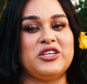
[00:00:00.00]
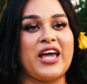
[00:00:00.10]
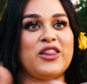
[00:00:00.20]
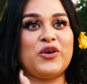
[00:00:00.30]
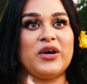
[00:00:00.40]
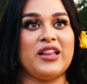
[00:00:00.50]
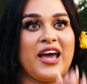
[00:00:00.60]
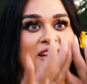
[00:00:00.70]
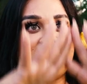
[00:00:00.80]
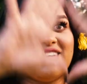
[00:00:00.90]
together we're
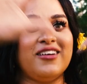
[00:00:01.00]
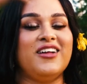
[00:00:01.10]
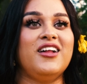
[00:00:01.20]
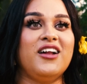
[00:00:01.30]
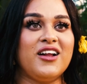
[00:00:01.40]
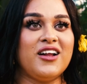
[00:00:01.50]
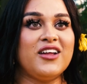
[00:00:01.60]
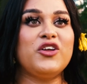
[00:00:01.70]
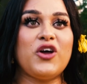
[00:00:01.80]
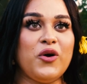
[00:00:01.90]
like,
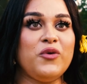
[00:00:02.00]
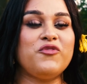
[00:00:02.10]
you know,